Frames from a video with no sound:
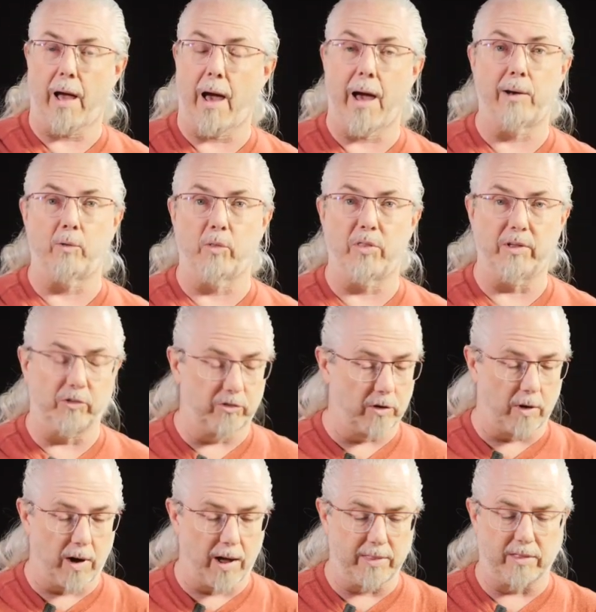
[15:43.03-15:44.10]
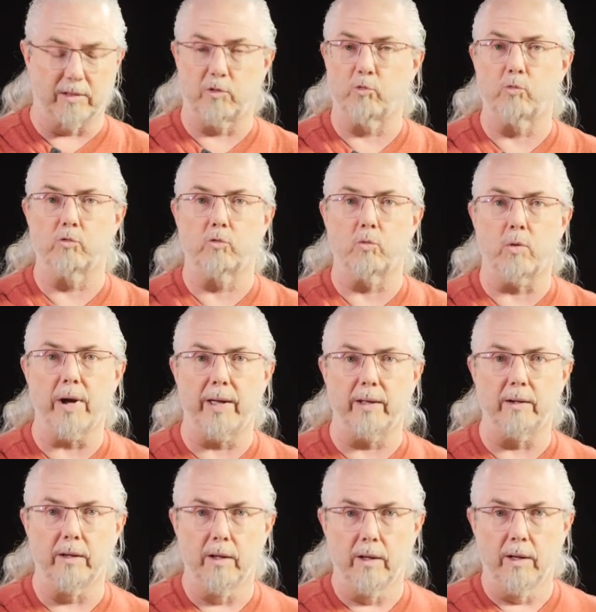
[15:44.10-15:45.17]
I don't think so. I think this was
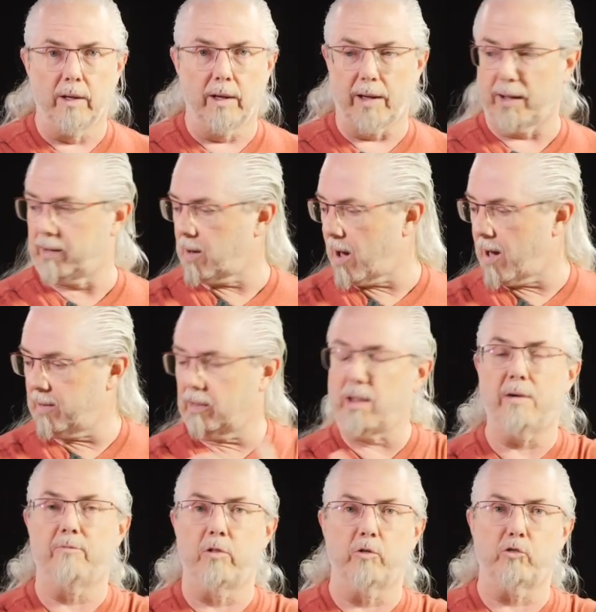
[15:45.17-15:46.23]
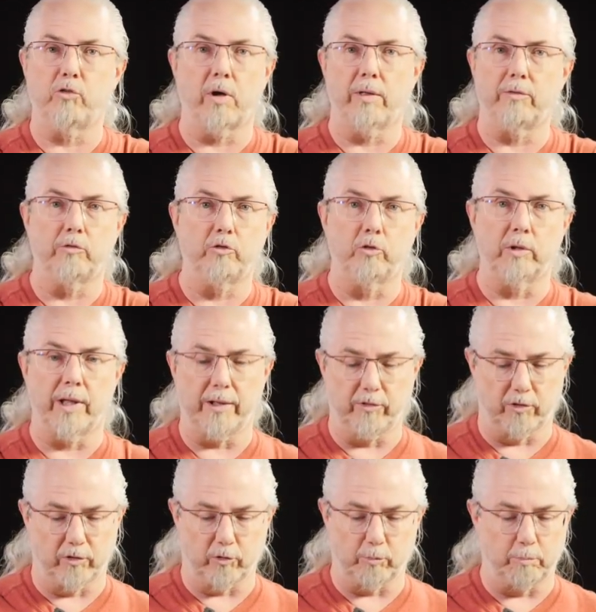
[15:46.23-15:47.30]
great. And I love those other two
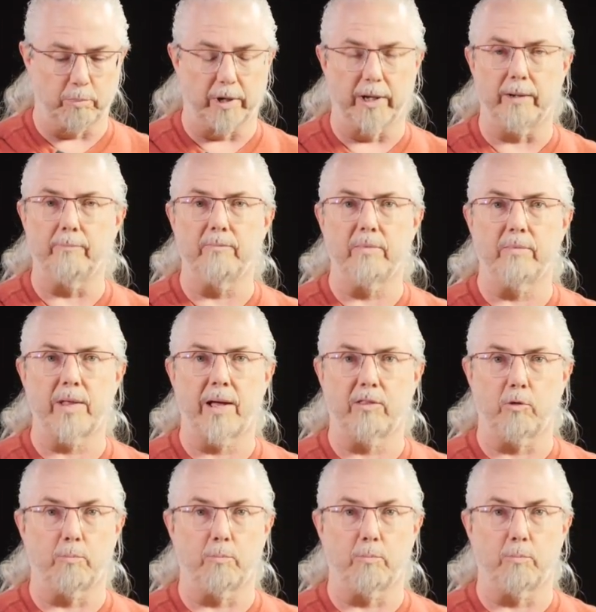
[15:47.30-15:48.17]
lenses, but at